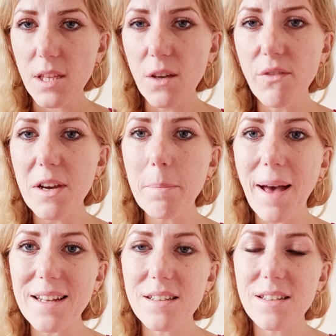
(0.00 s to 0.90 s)
very
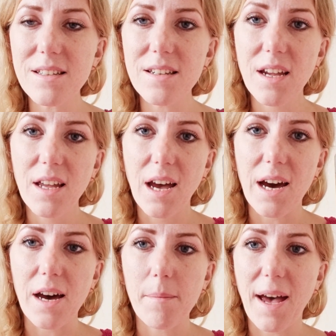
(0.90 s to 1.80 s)
balanced,
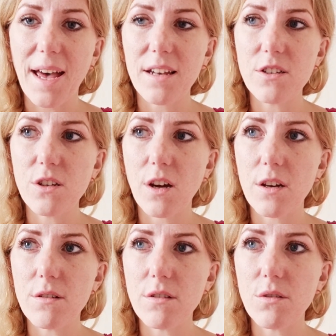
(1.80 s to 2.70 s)
and you
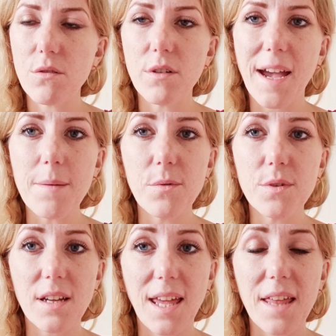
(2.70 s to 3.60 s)
know, you're able
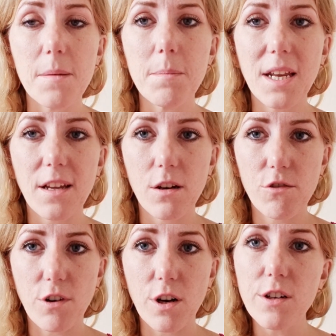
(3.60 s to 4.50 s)
to get the meaning
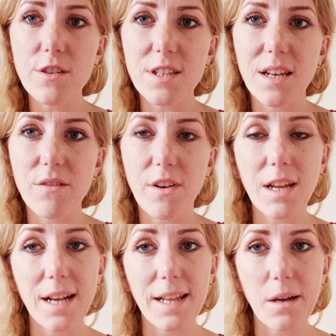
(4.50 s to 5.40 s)
across in a very
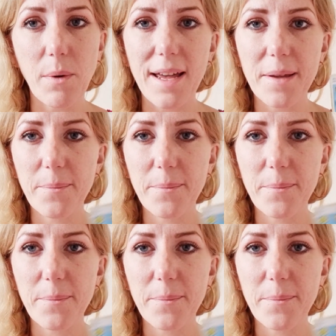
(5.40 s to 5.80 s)
clear way.